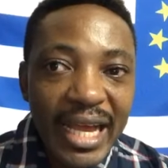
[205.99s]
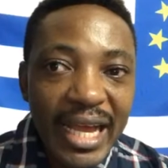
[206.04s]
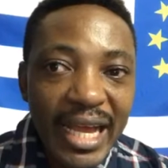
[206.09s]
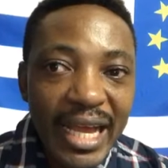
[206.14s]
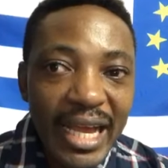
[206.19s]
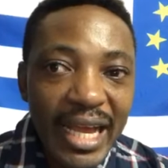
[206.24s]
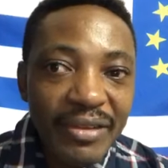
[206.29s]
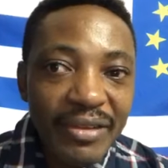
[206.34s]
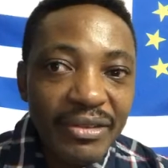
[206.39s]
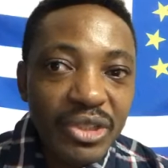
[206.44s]

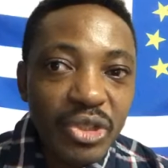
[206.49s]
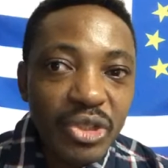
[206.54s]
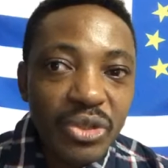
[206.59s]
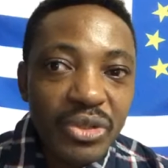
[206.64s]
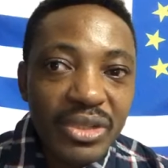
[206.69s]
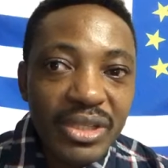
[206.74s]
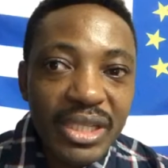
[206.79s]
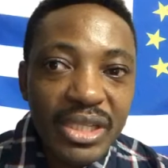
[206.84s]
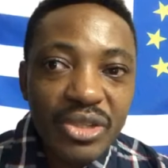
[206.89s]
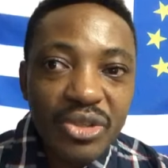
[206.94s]
haven't
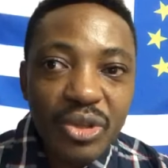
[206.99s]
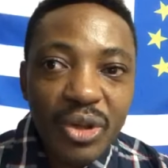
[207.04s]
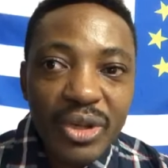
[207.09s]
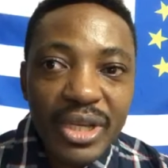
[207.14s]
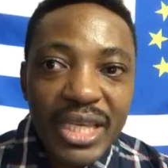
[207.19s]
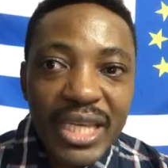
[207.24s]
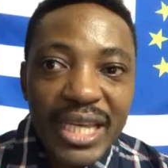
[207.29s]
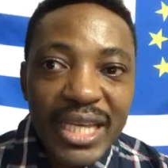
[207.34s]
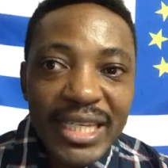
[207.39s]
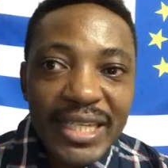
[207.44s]
chosen a
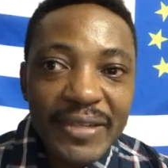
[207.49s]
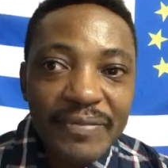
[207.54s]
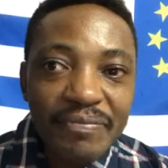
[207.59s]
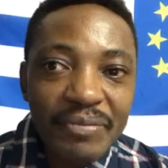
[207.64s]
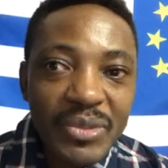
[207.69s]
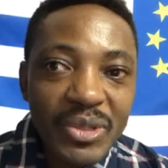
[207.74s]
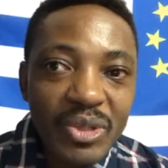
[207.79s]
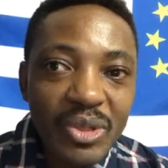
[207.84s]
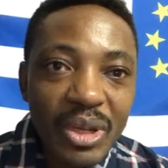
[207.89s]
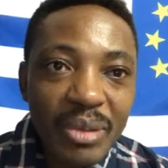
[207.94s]
song yet,
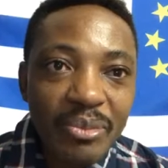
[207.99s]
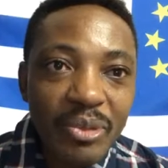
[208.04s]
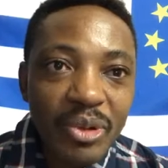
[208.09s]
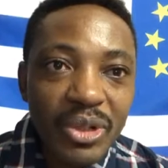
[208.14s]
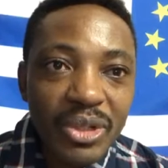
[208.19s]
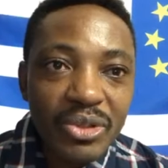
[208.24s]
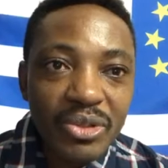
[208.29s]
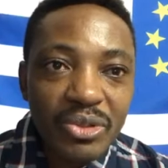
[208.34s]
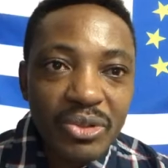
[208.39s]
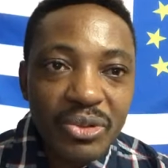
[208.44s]
so I'm
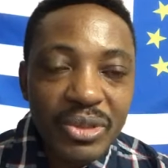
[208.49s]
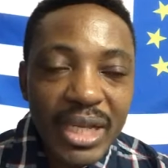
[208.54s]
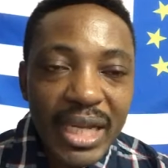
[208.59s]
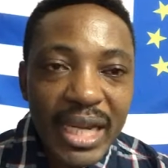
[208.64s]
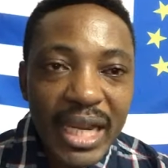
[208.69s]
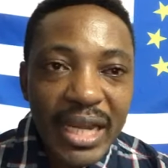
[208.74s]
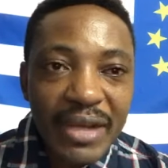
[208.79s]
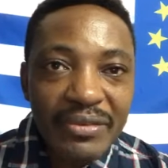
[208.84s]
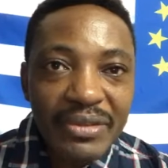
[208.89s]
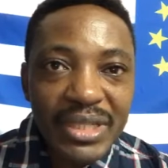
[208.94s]
going to do
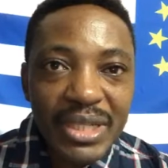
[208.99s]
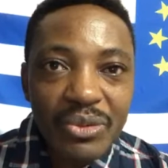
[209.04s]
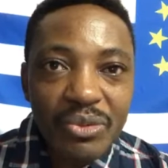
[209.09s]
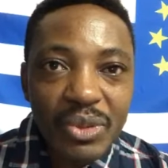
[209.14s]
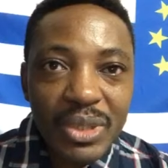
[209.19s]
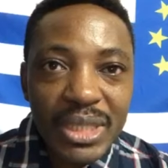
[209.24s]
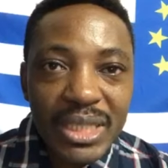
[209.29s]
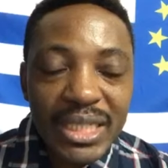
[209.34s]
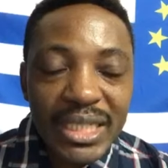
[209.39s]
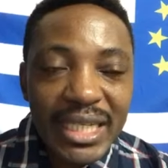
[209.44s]
that
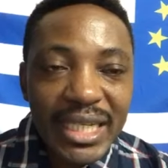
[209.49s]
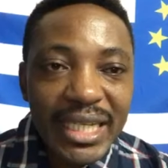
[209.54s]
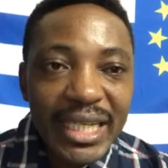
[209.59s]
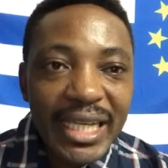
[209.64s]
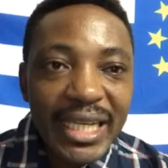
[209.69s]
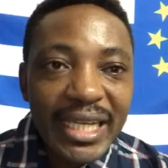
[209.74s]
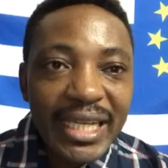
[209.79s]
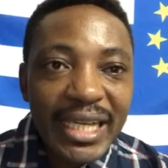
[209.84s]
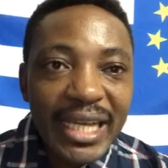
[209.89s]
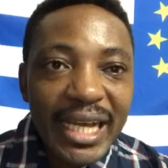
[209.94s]
afterward.
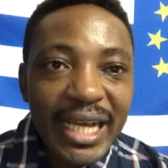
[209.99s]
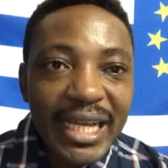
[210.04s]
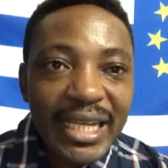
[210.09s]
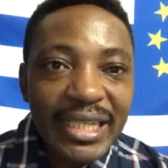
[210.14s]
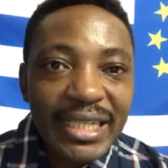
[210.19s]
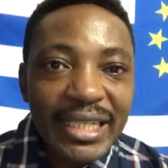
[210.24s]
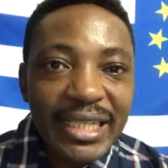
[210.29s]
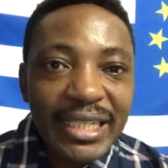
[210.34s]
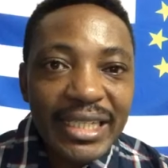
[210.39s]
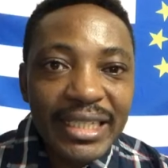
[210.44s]

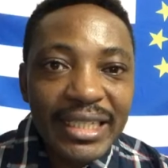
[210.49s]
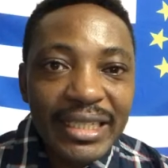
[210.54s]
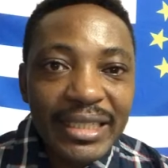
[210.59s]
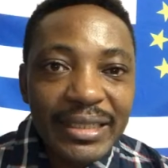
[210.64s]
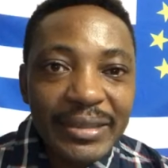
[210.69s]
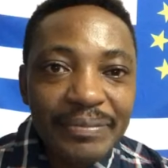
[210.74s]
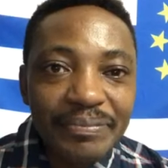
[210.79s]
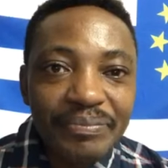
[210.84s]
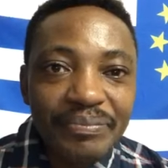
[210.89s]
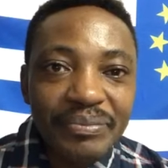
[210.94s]
And
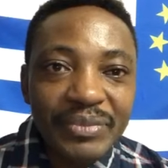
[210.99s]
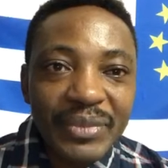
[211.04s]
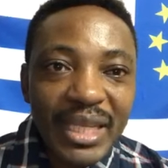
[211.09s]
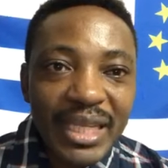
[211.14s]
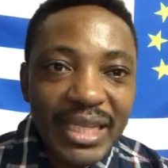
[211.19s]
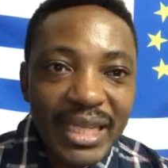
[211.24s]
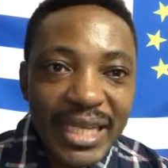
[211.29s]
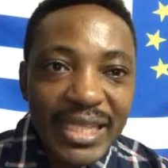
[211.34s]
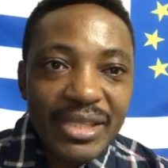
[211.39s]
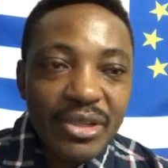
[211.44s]

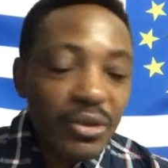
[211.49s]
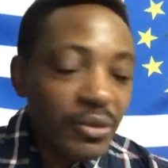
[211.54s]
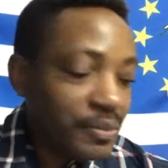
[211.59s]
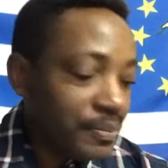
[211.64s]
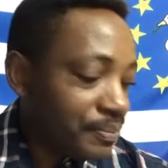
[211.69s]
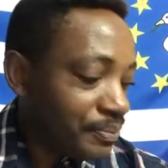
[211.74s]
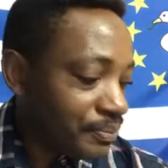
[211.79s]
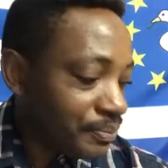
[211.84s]
let's go.